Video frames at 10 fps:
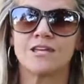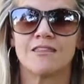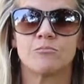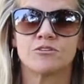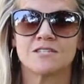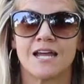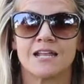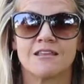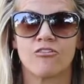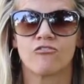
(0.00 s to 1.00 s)
Again, book
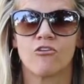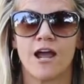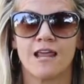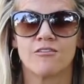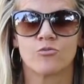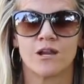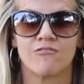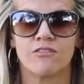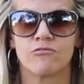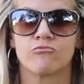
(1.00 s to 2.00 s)
signing this Friday, the
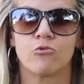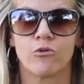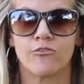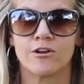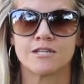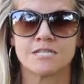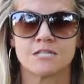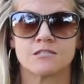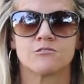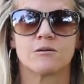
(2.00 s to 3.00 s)
twenty-fifth from four thirty to
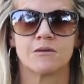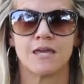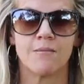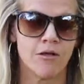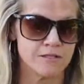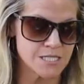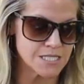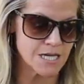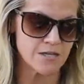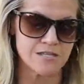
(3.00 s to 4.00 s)
six thirty p m All
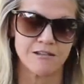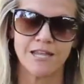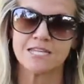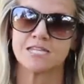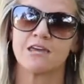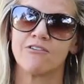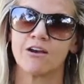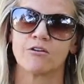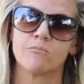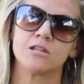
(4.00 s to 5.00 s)
details and the link to the
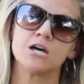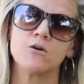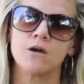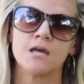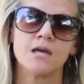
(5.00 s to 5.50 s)
event are below,